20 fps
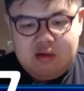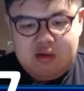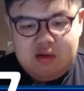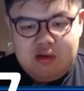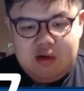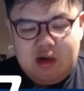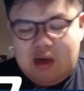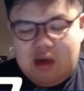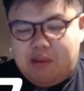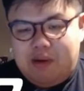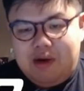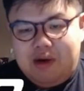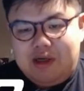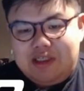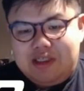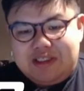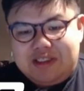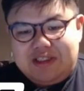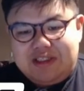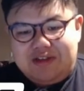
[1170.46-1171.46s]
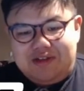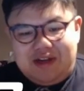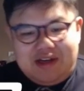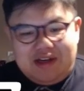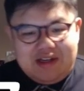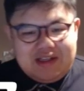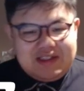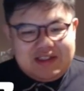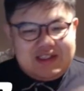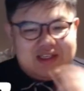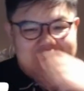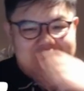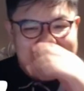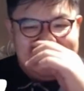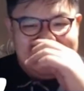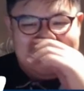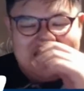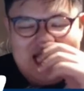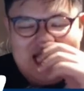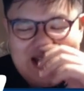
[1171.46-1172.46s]
Your opponent just surrenders because
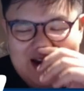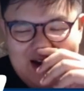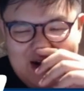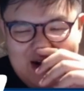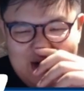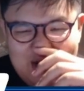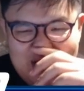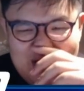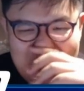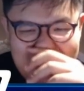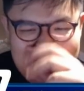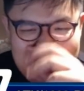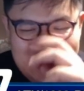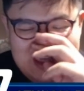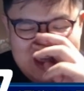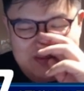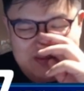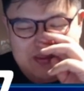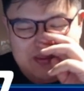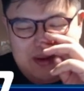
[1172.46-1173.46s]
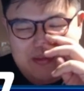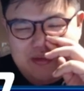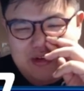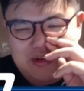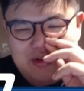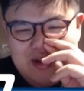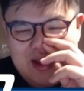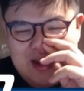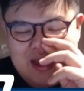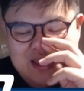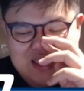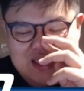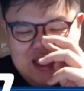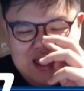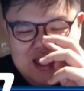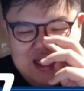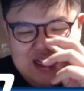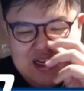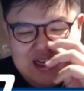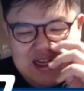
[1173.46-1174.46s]
he's like, oh no, he gets to pop 2 cards
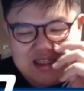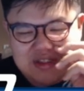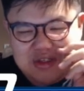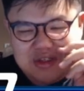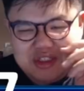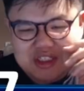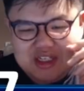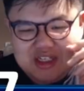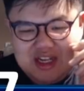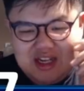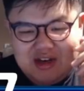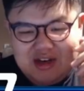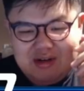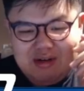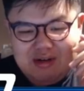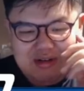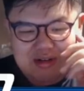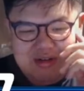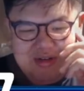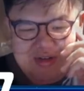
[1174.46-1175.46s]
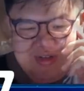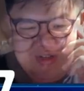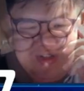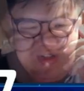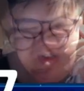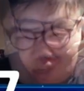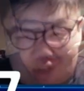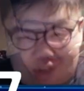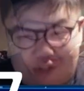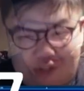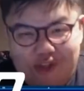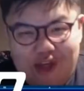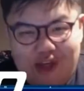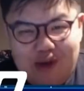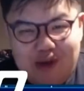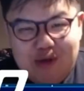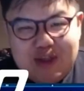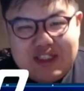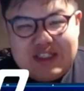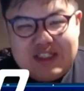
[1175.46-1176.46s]
and then like search it again.
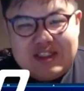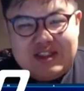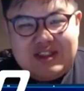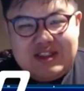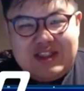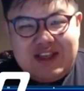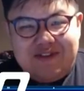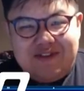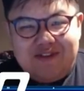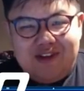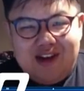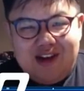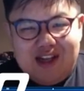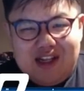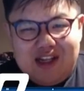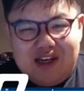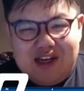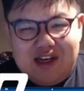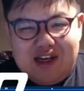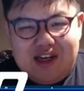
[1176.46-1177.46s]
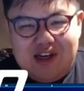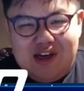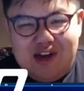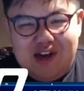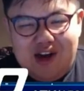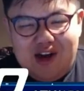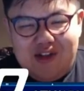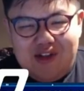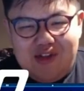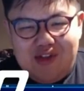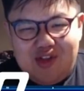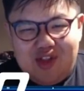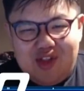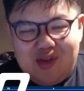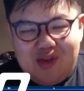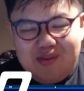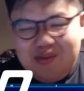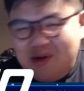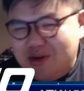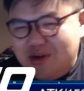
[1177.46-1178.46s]
That was definitely not
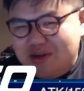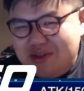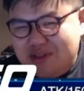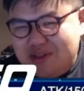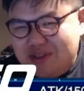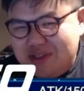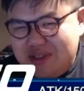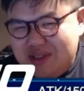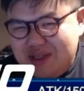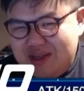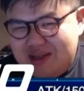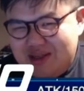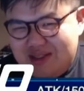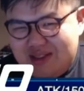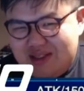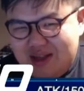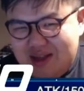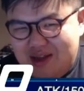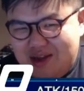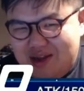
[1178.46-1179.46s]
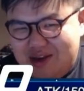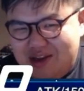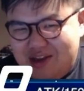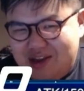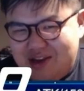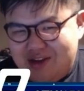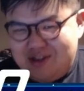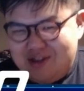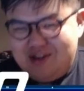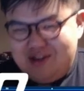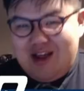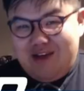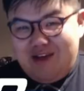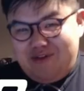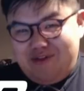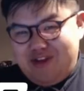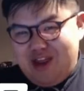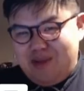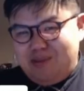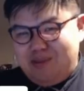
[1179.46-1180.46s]
the most exciting
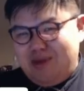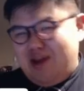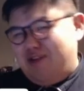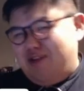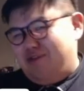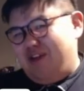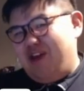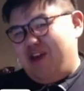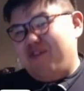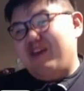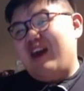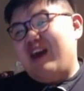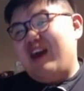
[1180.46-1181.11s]
live game I've ever